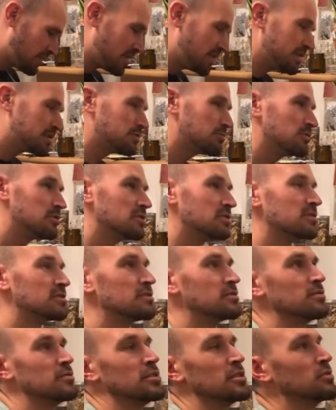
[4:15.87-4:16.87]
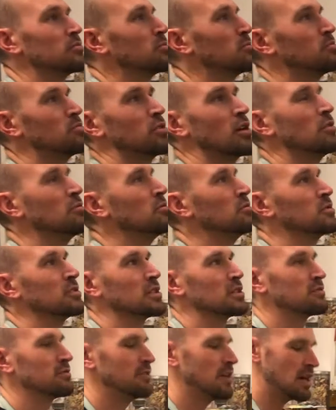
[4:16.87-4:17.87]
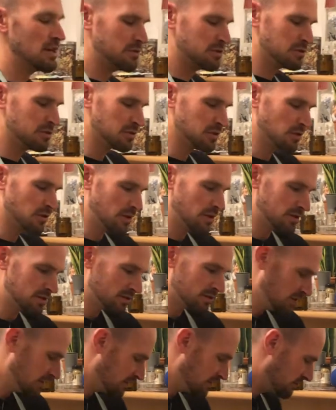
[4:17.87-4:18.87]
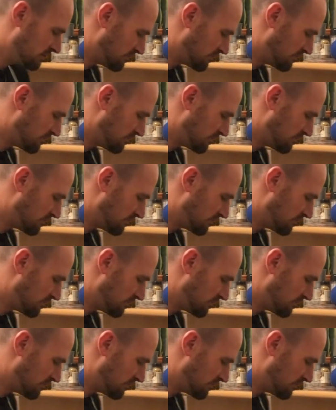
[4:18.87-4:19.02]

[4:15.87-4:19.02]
This probably was like 5 years ago, honestly.